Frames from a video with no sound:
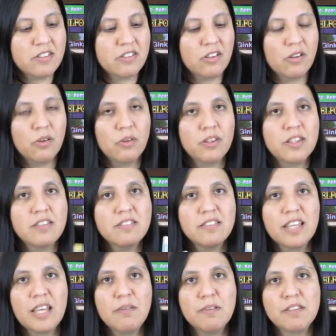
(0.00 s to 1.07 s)
so this
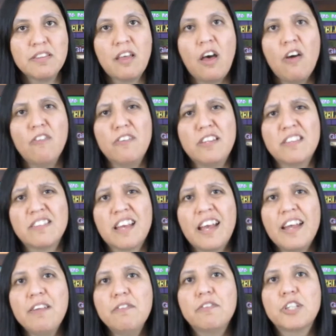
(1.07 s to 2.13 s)
game itself is
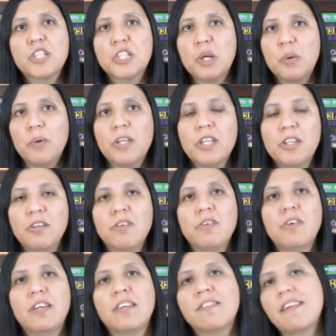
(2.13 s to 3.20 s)
kind of showing you
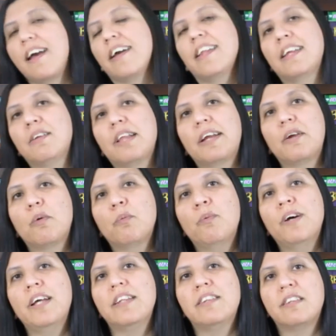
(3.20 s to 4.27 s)
exactly like
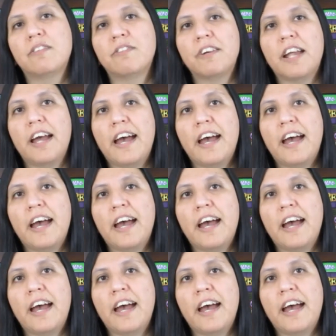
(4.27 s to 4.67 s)
what different